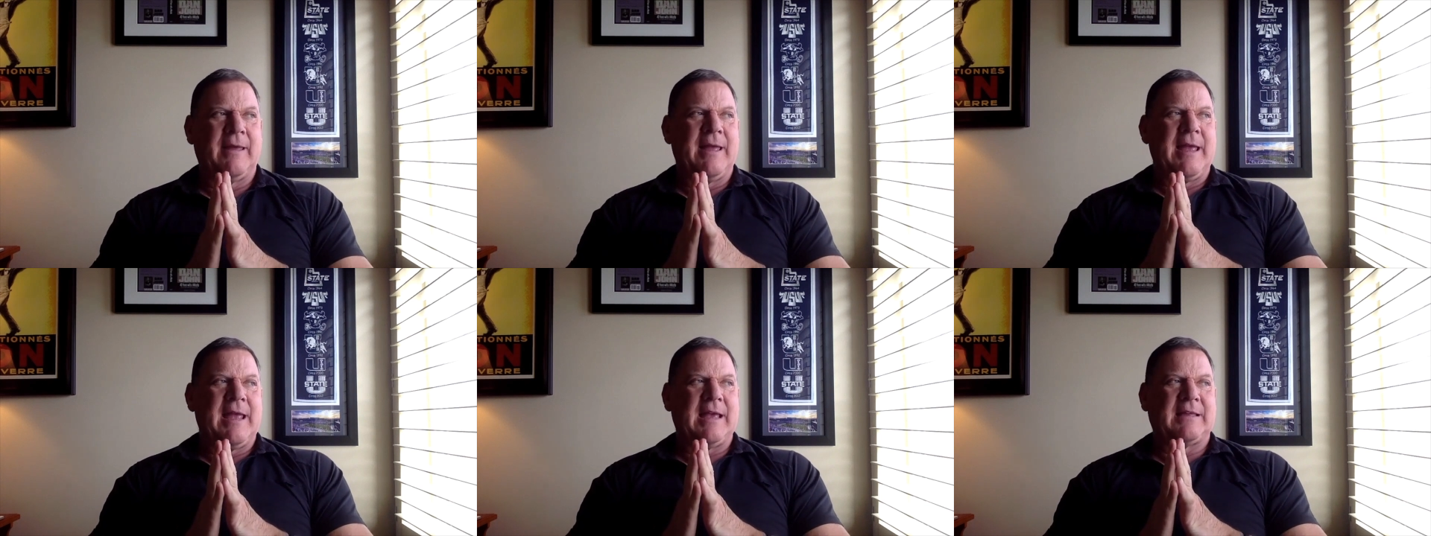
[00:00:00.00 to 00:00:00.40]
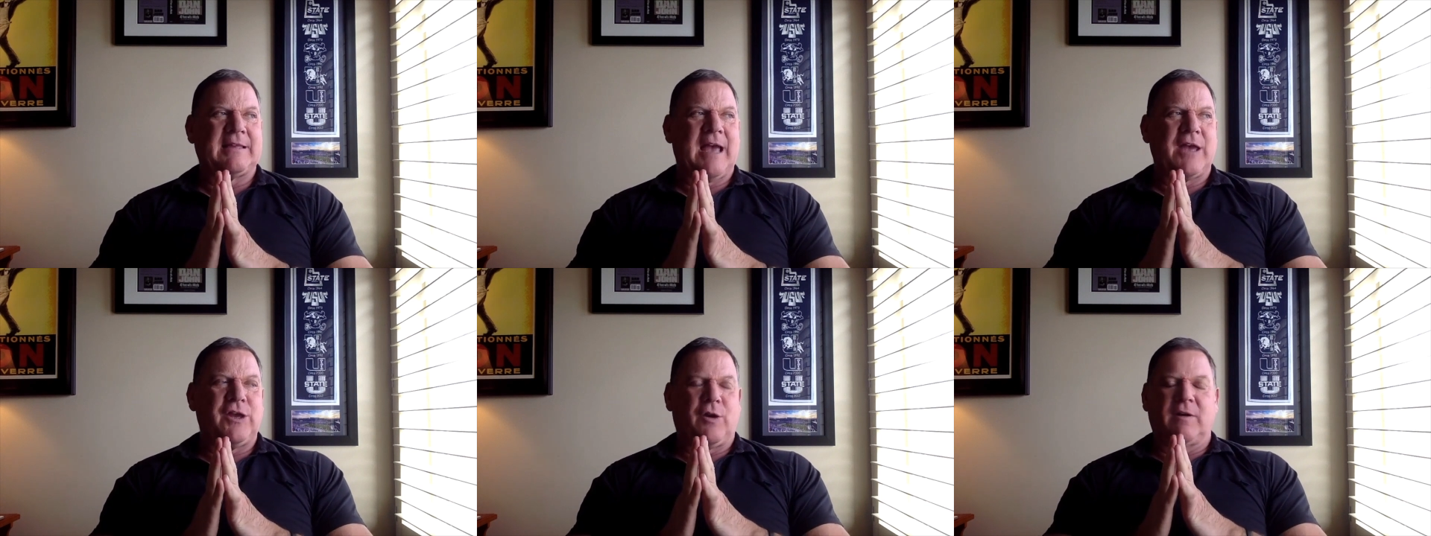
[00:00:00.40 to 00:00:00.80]
is
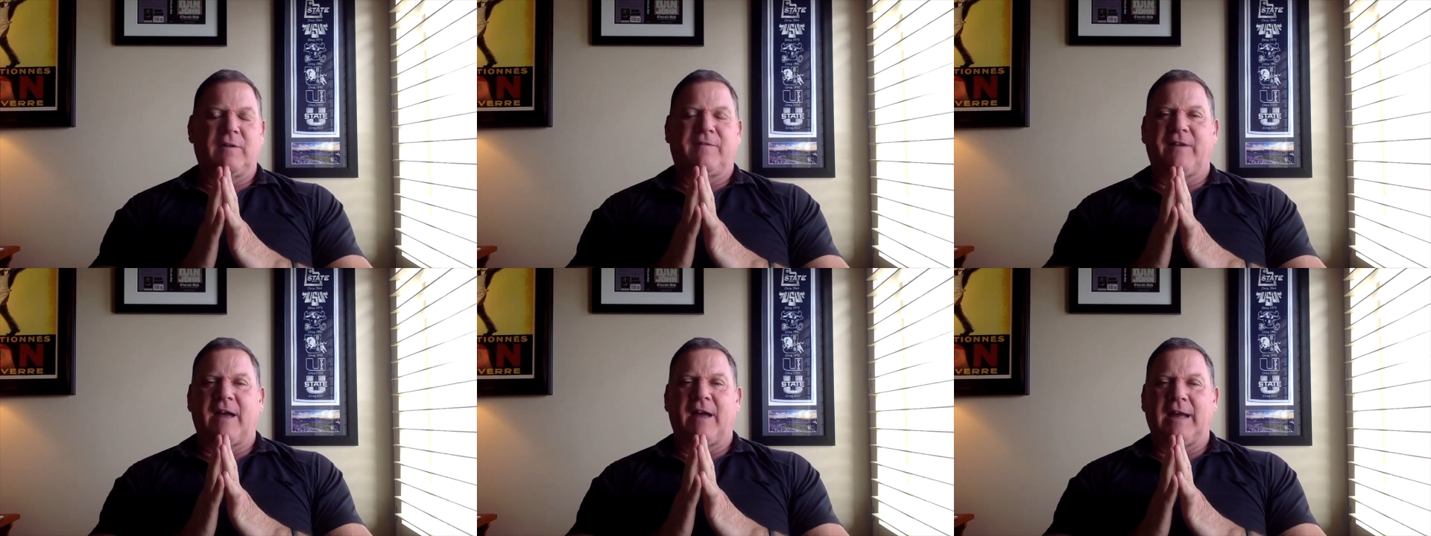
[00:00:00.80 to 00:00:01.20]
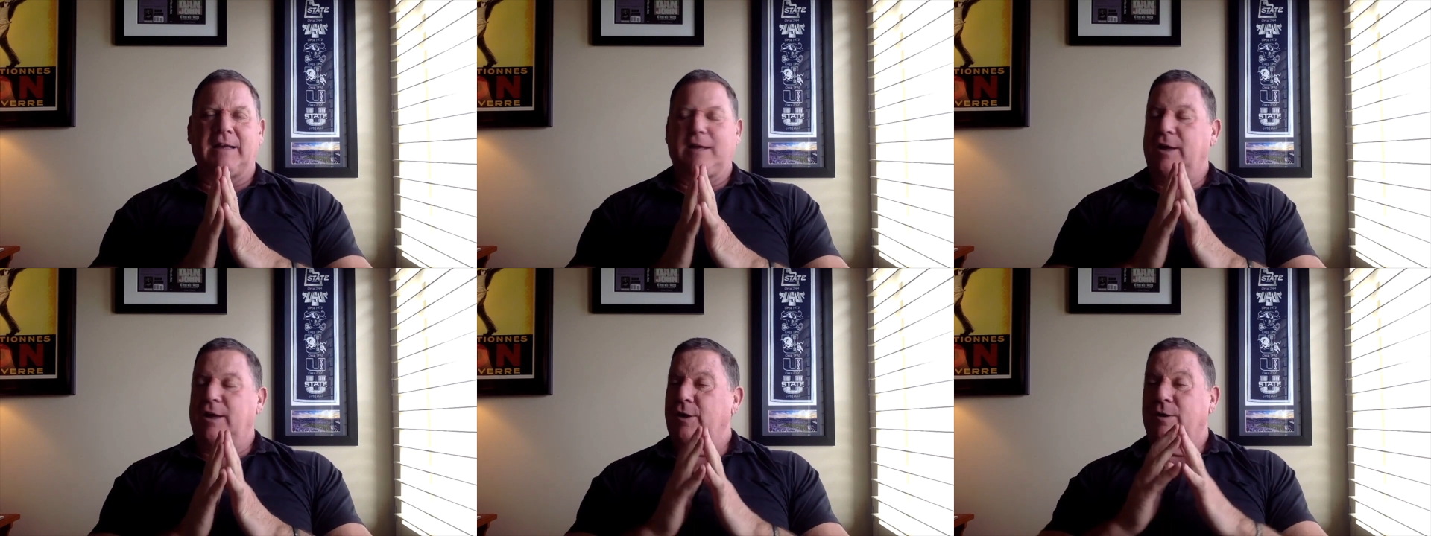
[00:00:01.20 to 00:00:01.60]
that you're going to
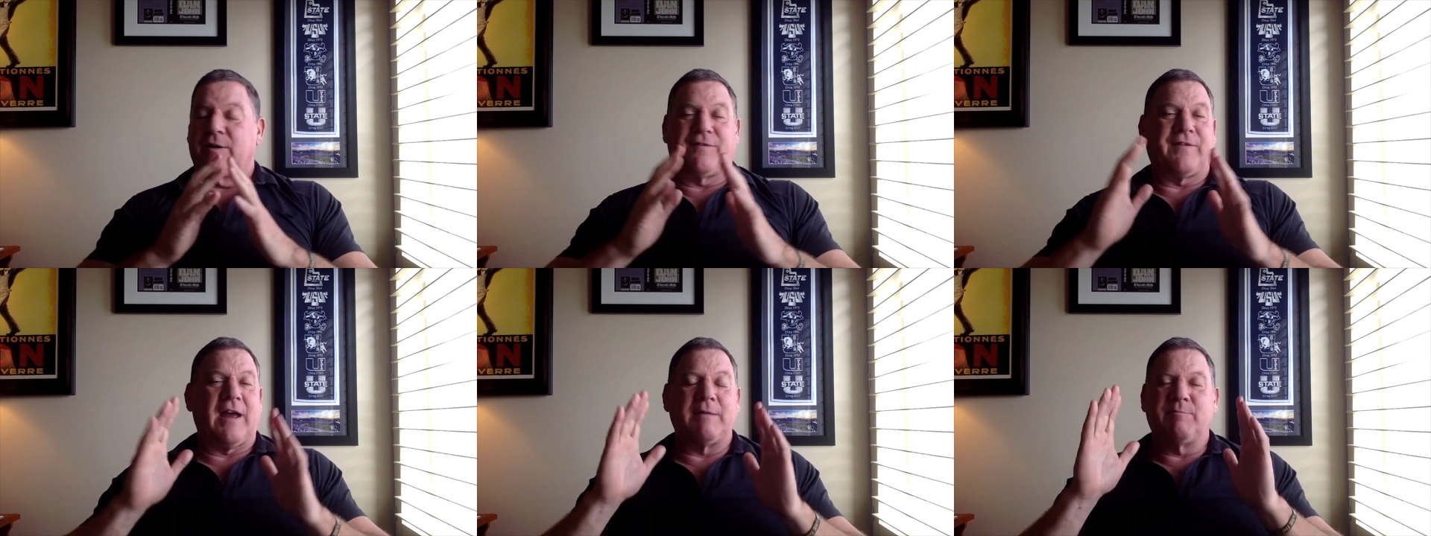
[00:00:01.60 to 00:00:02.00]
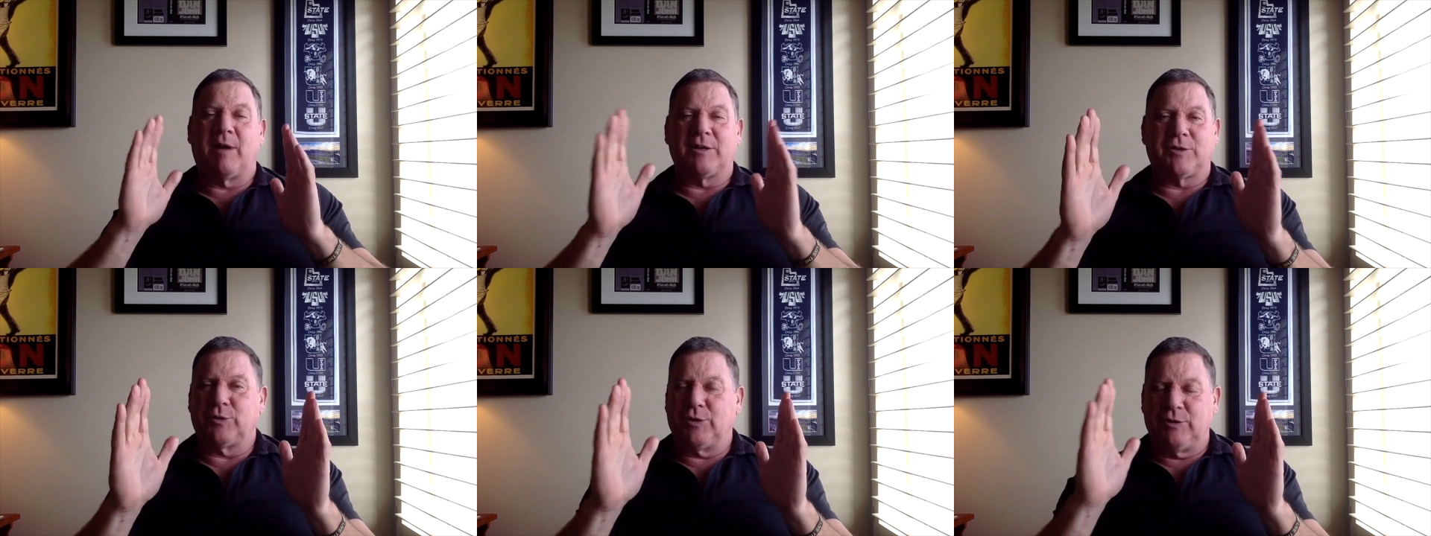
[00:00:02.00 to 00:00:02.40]
find you're going to find
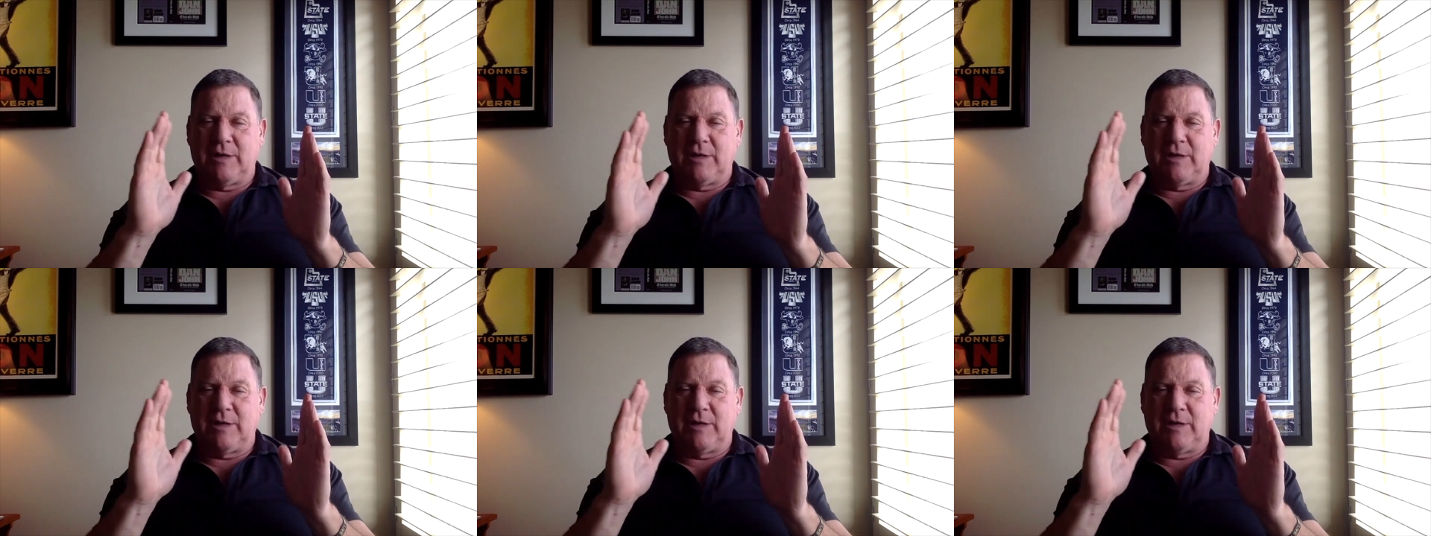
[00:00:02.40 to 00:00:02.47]
muscles